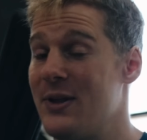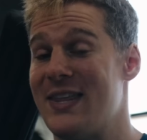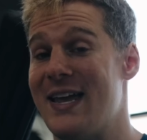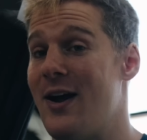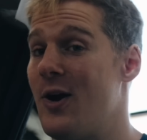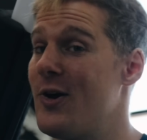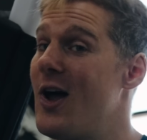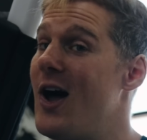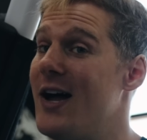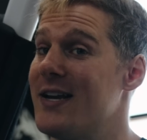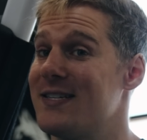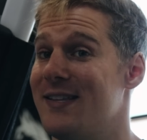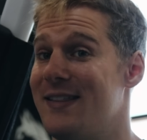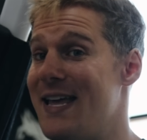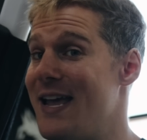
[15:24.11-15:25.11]
But they are
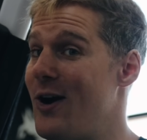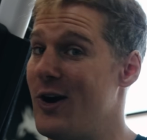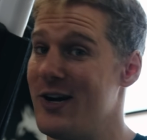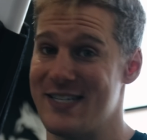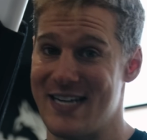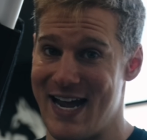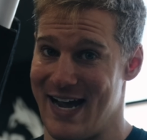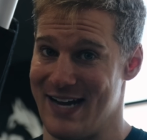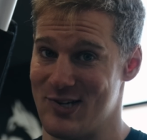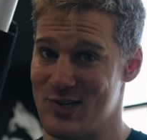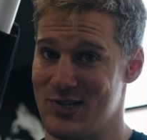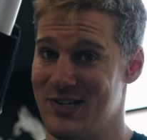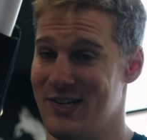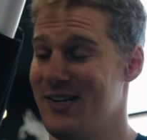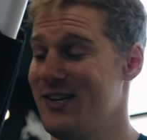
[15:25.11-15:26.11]
not, they are
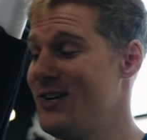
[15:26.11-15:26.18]
attached.